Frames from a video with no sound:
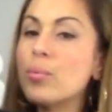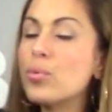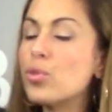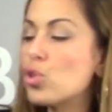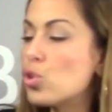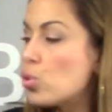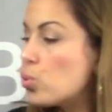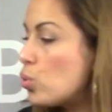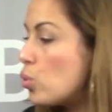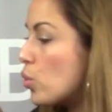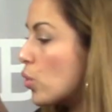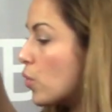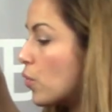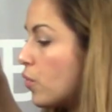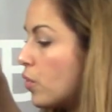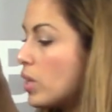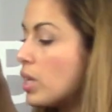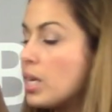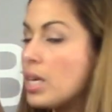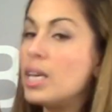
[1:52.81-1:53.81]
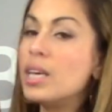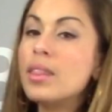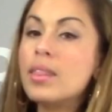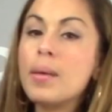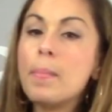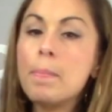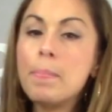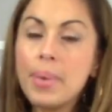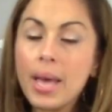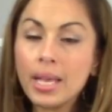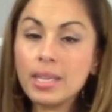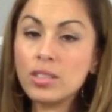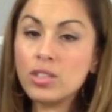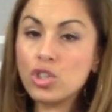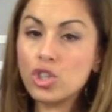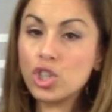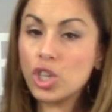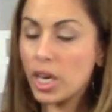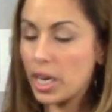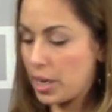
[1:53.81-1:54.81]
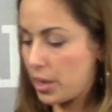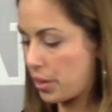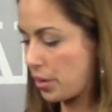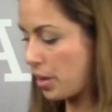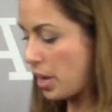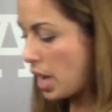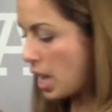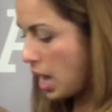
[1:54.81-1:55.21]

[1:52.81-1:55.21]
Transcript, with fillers: Truthfully, the best chair.